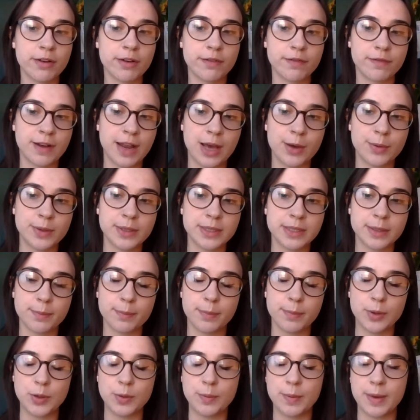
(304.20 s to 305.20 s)
flowers are
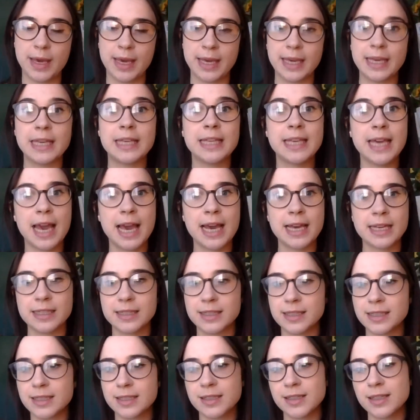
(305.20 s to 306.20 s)
blooming.
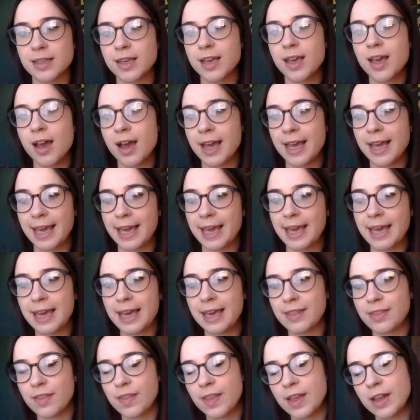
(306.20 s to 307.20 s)
Yes. I
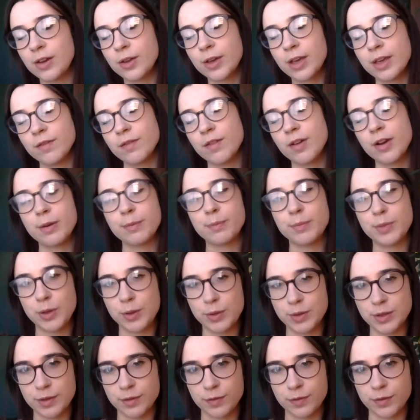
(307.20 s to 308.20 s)
hear that they're looking very
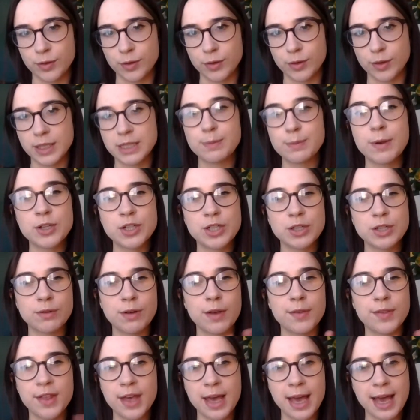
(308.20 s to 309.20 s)
beautiful, especially
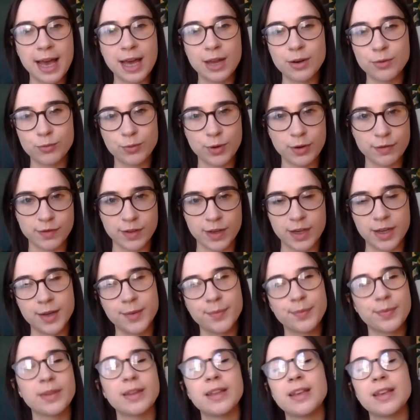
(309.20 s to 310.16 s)
around the Han River.